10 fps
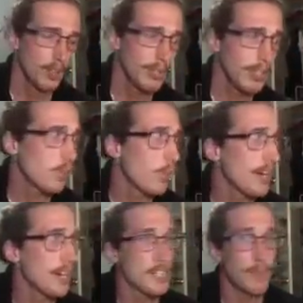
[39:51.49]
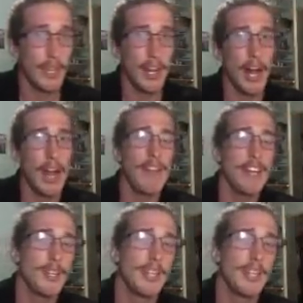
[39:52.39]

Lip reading: Spladle. I've actually